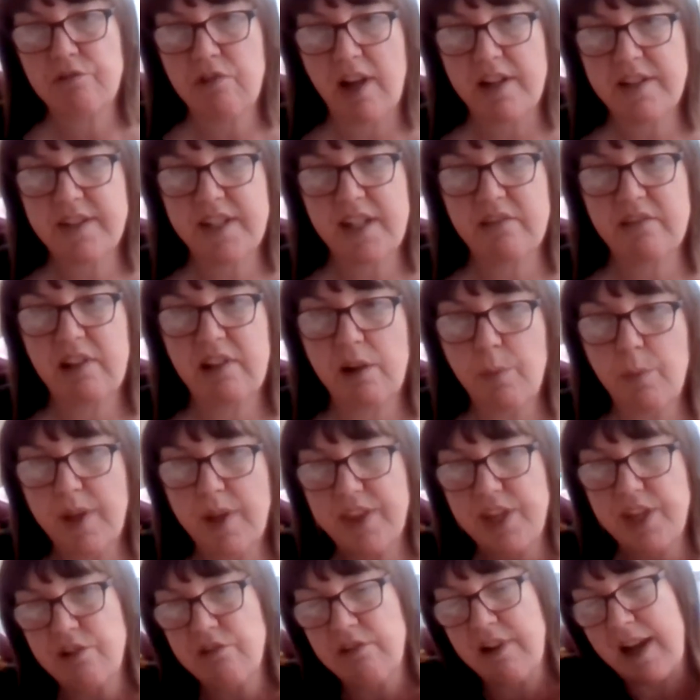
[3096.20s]
criteria, whether
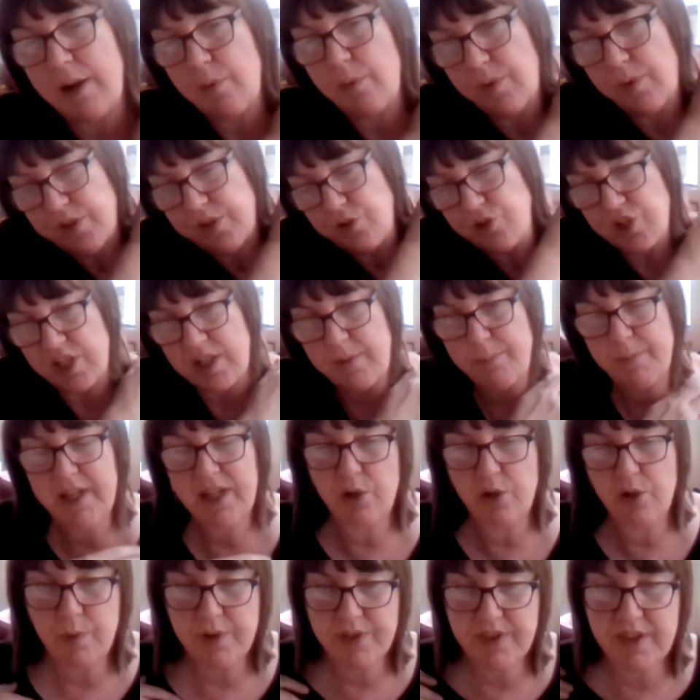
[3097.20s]
you're out with your GP
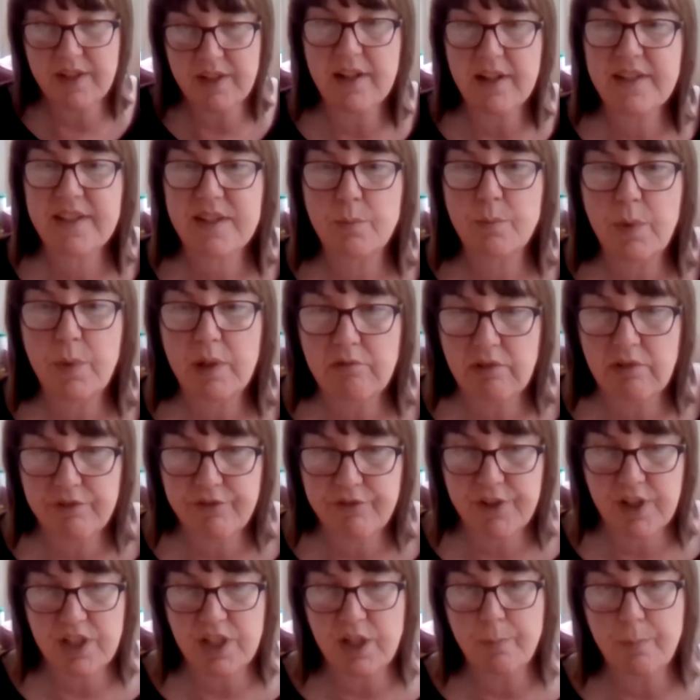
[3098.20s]
or with the nurse, and we
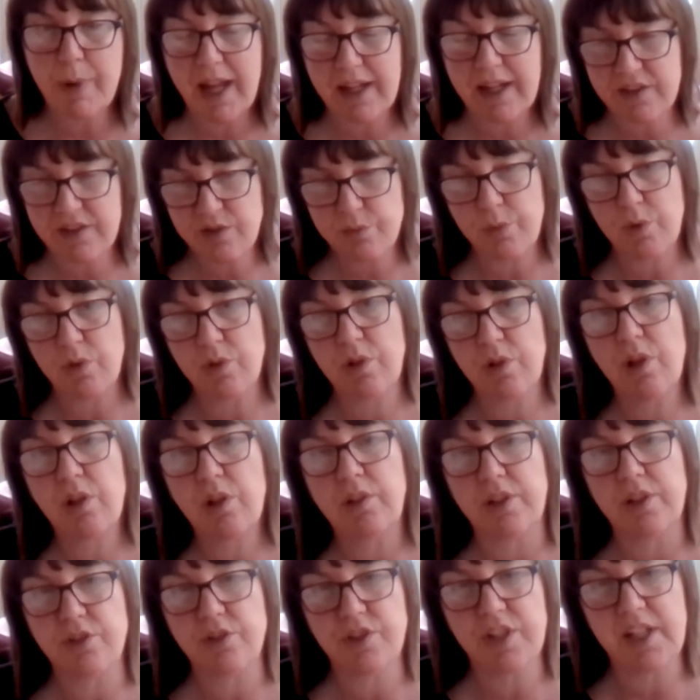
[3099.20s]
refer you back to
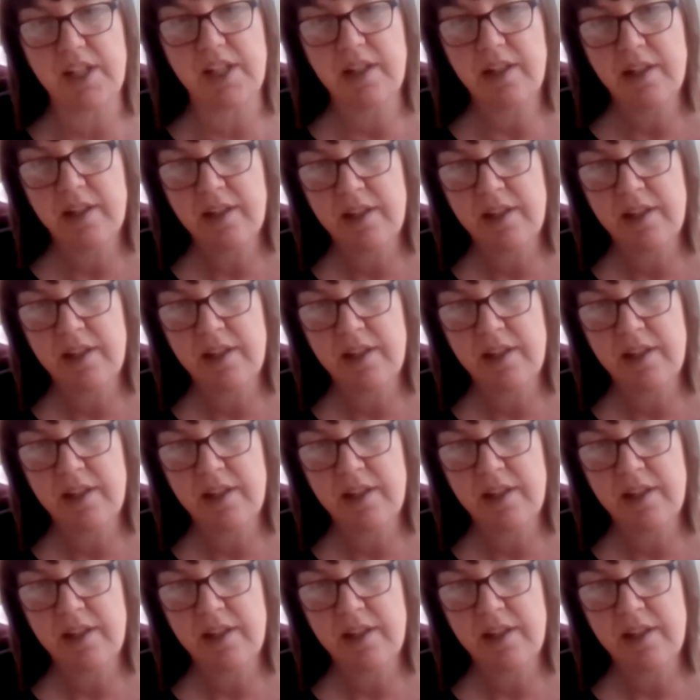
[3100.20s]
oncology.